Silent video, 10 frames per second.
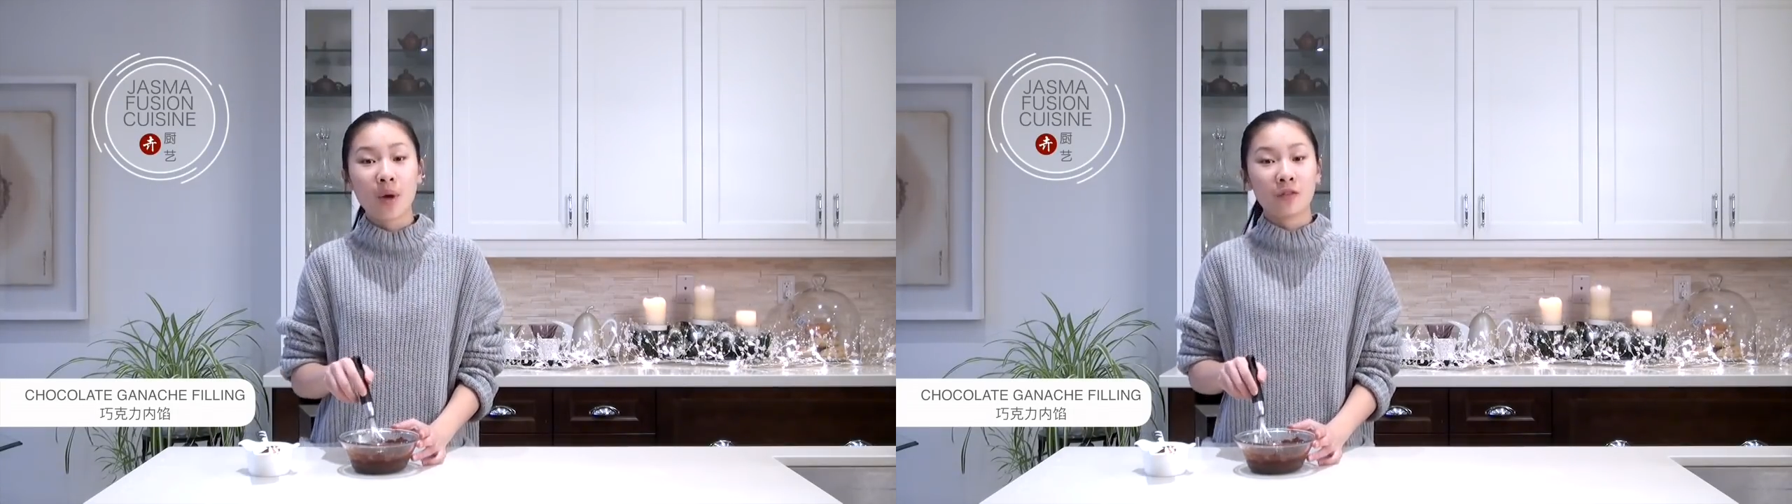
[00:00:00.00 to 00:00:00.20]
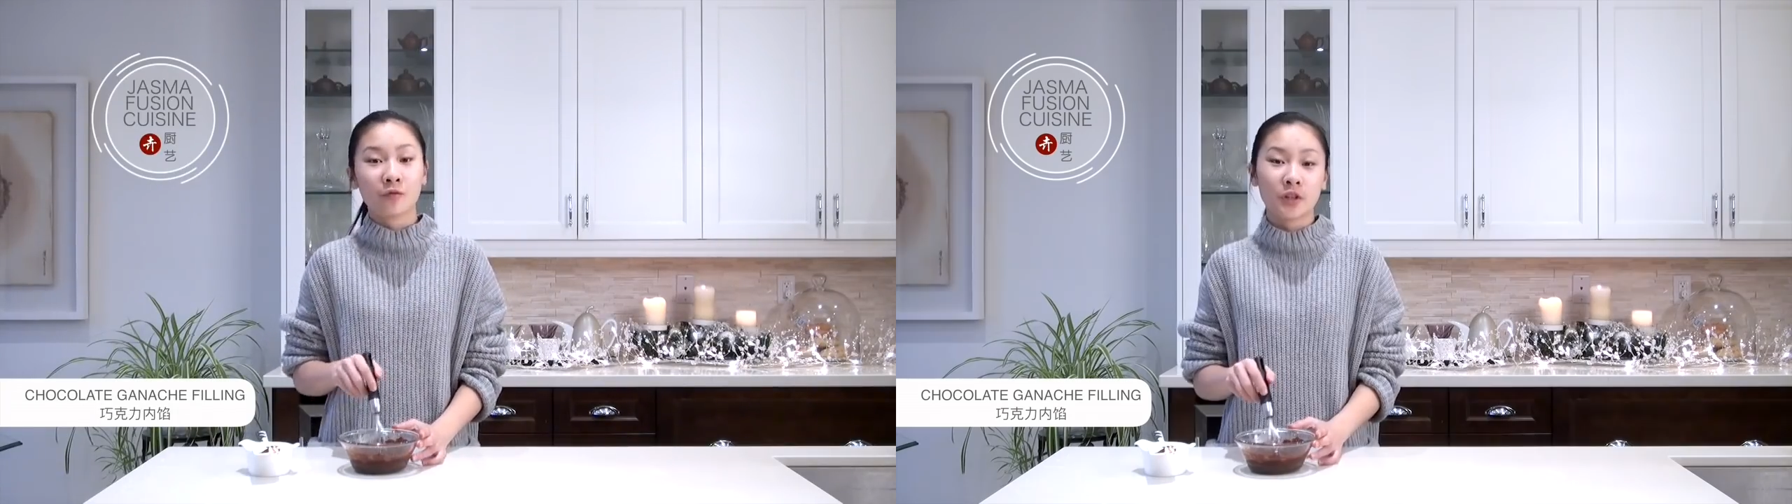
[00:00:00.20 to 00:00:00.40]

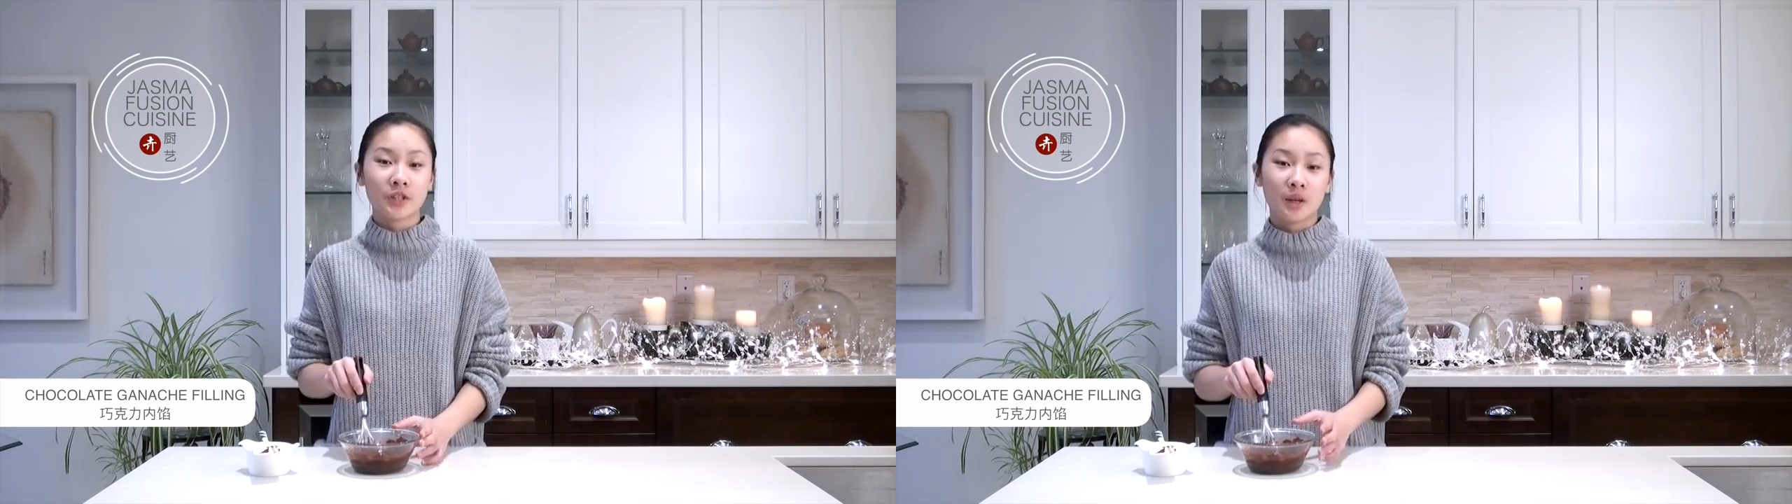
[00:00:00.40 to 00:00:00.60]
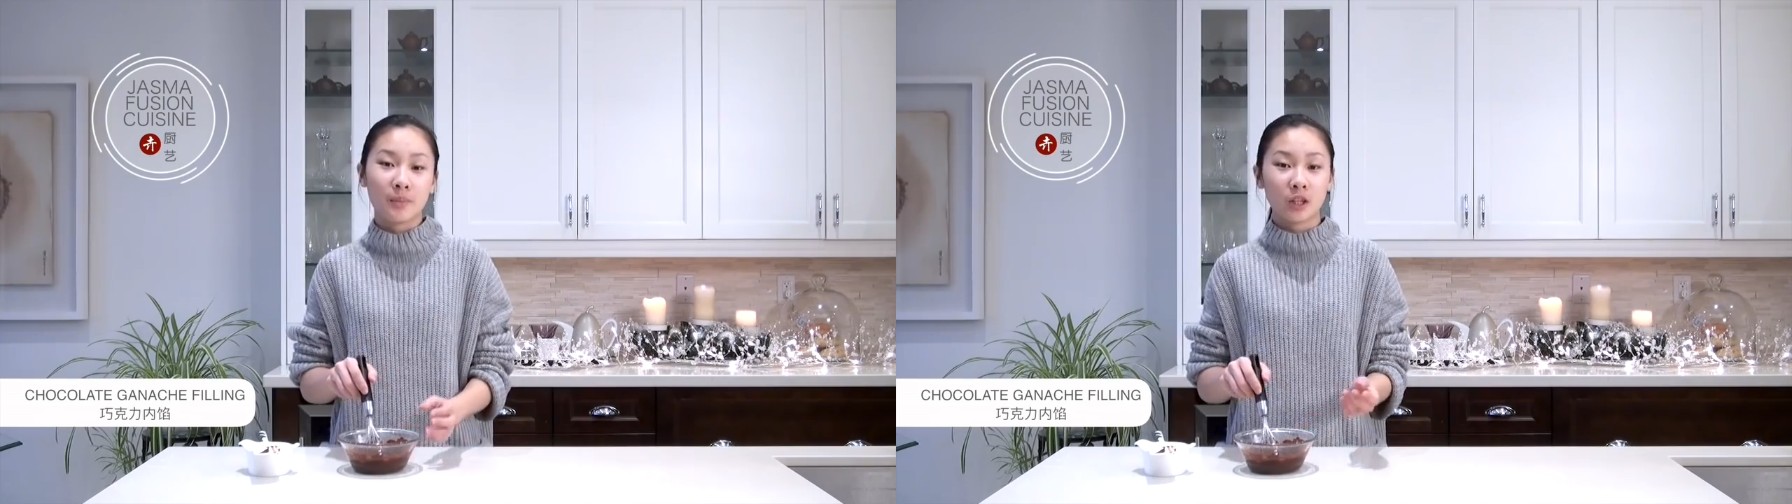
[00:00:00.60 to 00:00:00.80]
At
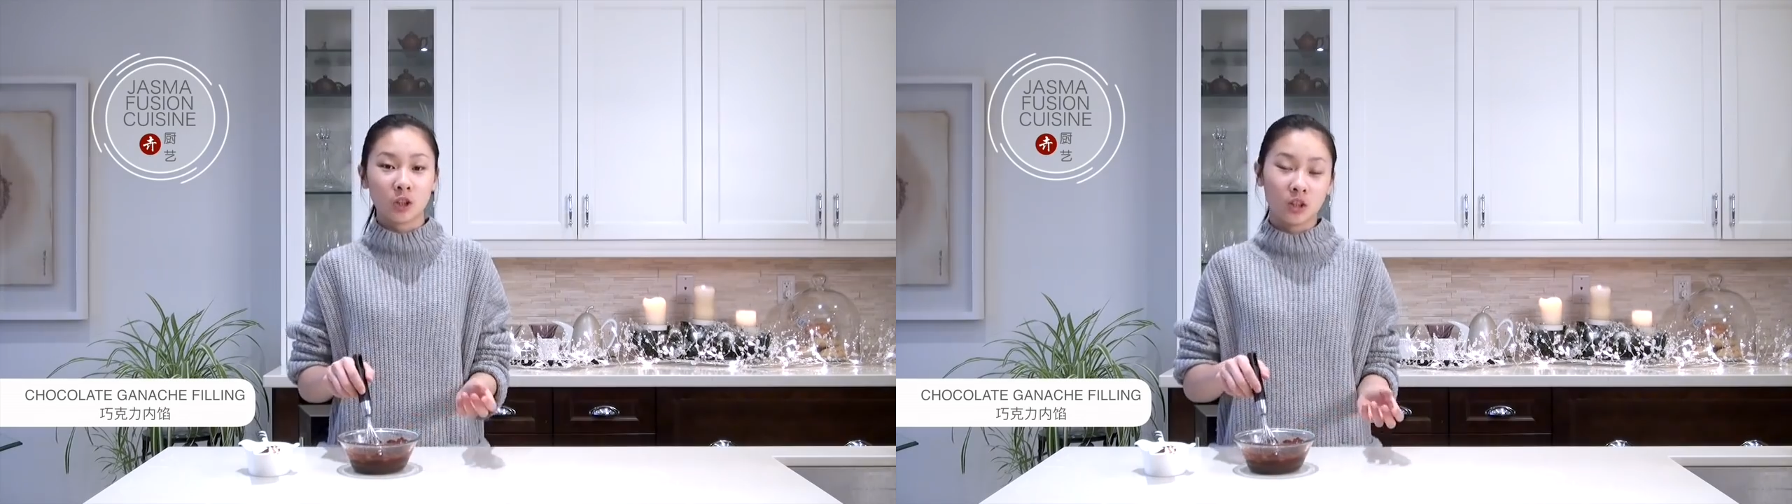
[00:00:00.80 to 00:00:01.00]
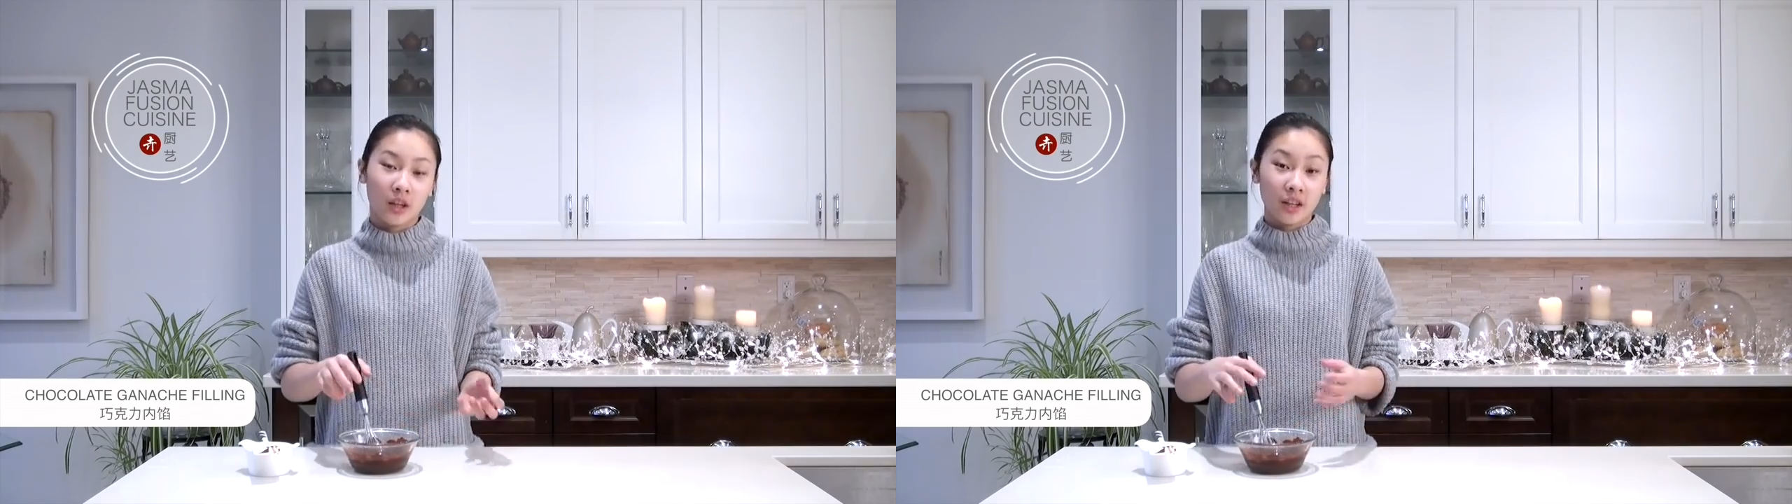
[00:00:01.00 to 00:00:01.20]
first it may
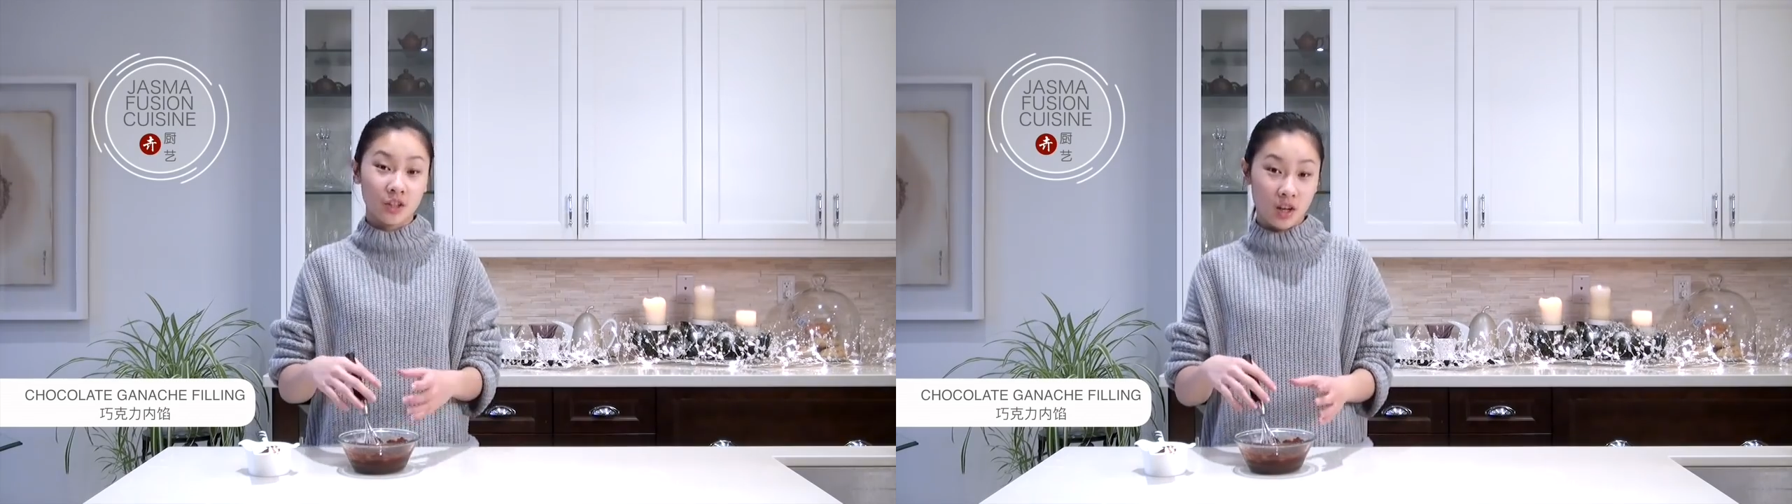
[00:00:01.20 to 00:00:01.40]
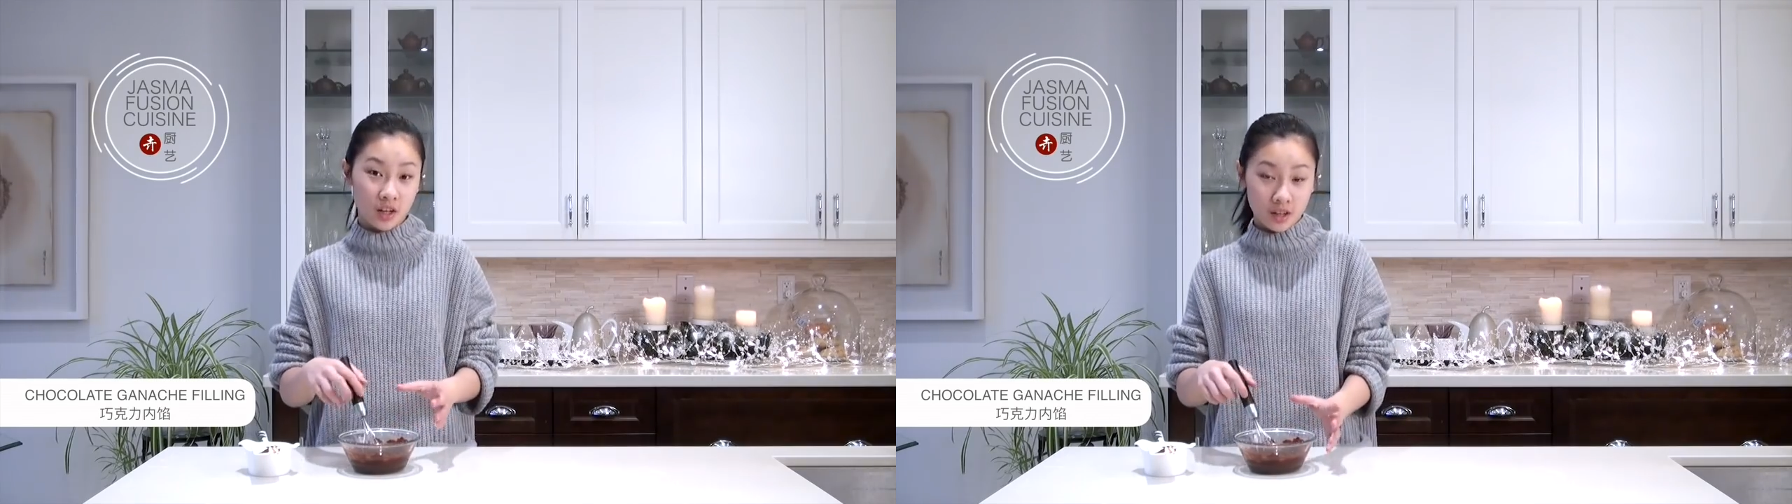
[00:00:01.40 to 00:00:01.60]
look like it's not